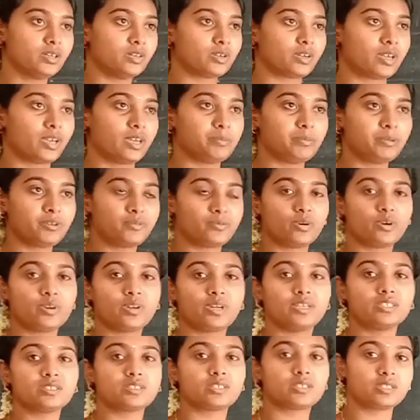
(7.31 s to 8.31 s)
Okay, before
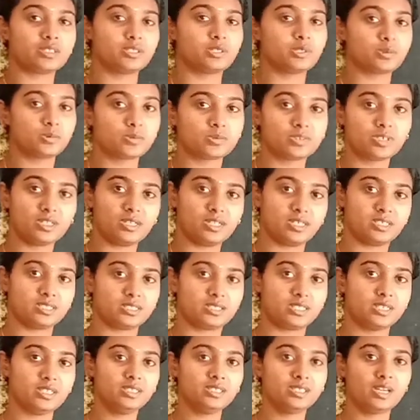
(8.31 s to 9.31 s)
I enter into the
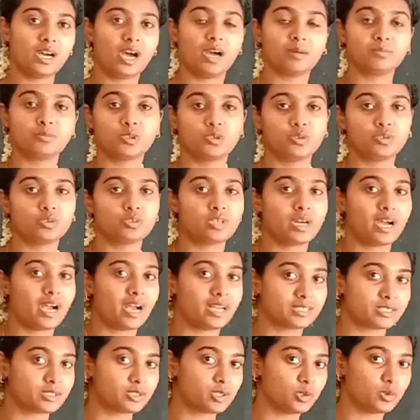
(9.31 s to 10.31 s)
lesson, I am going to
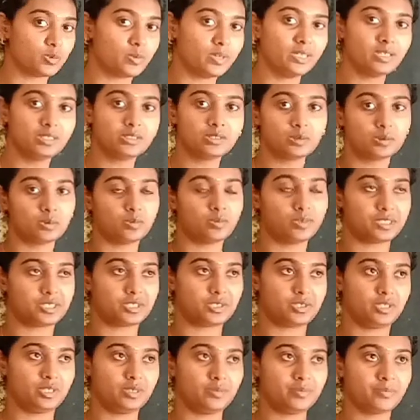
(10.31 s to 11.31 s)
ask you a
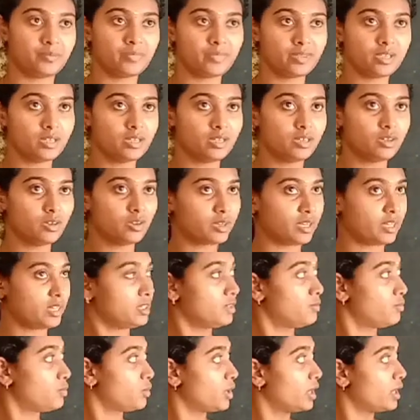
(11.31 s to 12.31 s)
question.
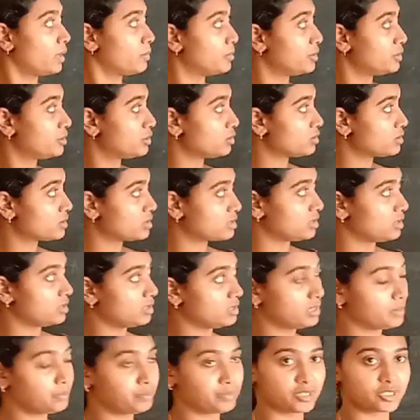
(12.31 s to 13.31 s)
Okay, if you are able to
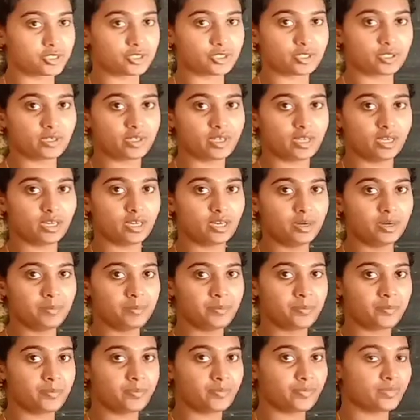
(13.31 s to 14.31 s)
see the picture here,
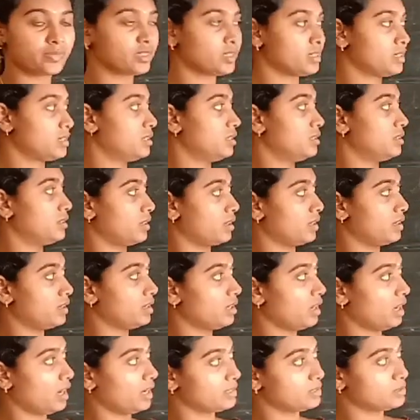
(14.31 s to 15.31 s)

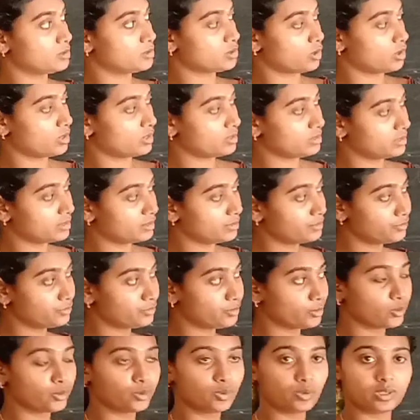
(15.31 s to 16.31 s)
okay, I drawn the
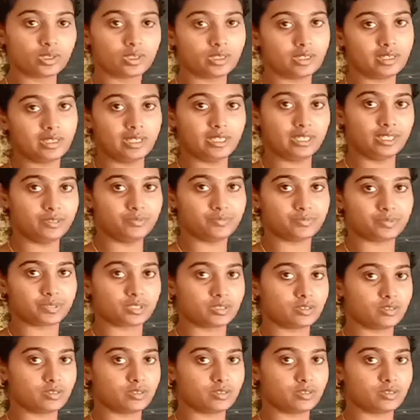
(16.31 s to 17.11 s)
4 leaves.